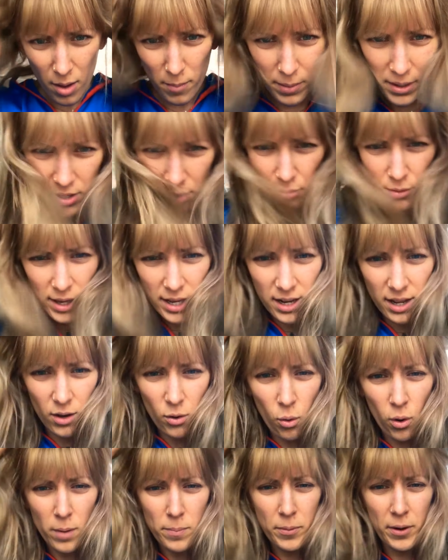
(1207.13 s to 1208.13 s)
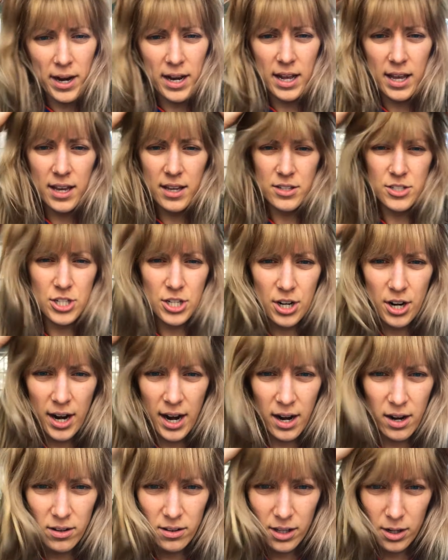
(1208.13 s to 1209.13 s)
but you can incorporate it into your
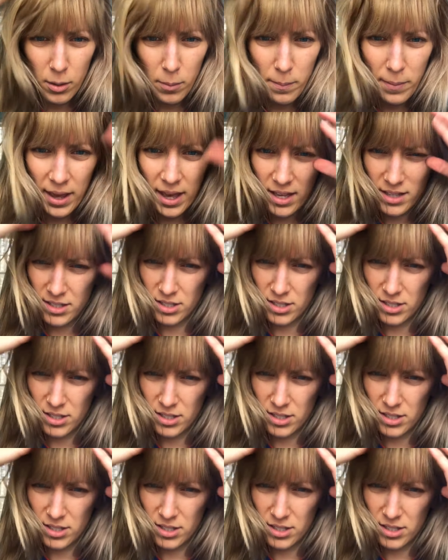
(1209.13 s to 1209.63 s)
hair a little bit.